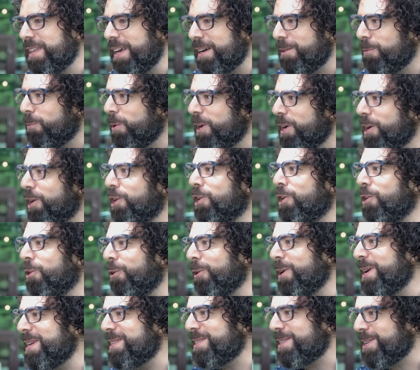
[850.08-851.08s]
like what
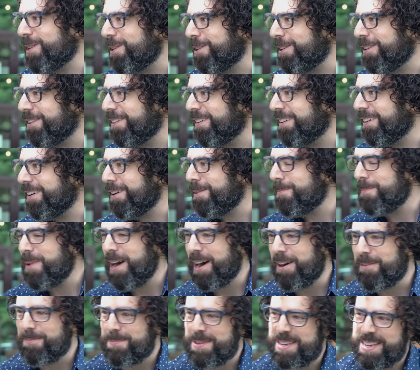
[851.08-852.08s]
annoys her
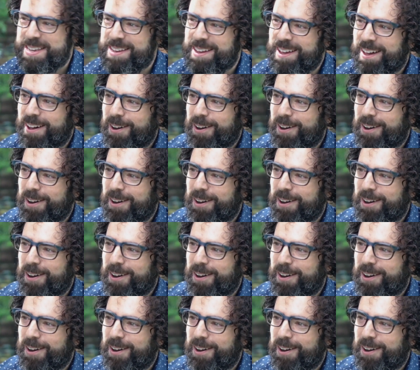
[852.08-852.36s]
about me,